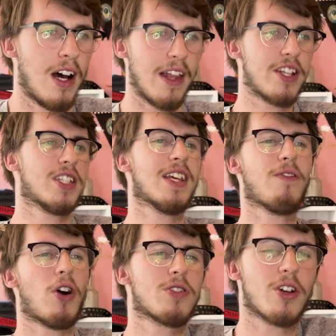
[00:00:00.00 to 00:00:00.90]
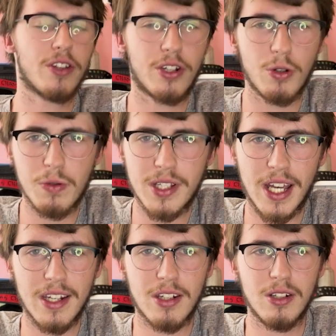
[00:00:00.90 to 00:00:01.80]
I just think Volk's got the tool
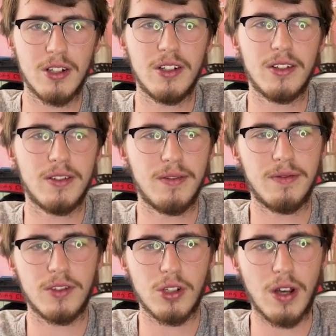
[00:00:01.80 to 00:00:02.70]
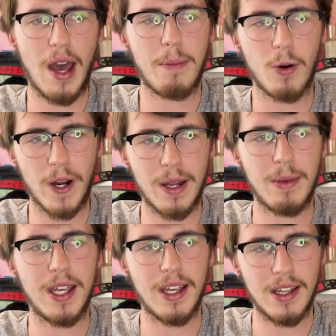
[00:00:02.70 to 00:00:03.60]
set to outpoint him
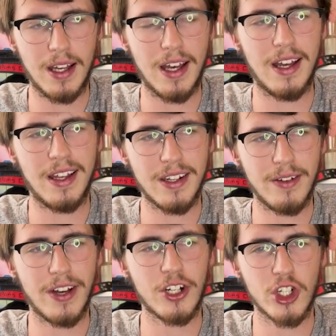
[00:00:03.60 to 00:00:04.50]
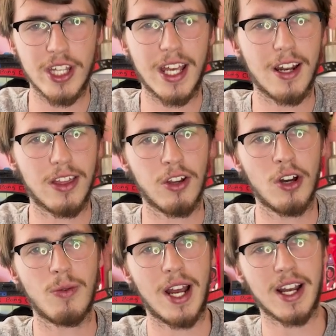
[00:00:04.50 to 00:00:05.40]
here and eventually get a
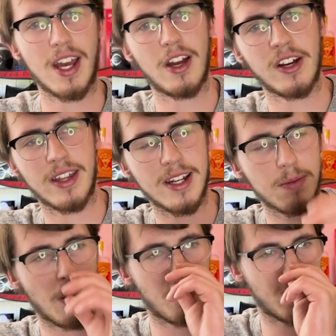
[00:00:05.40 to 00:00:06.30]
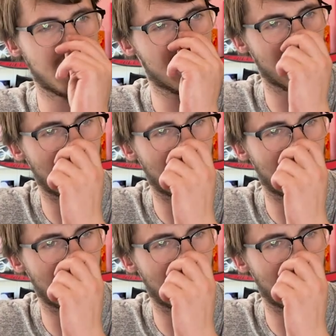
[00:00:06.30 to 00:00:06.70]
third round KO. That is my prediction.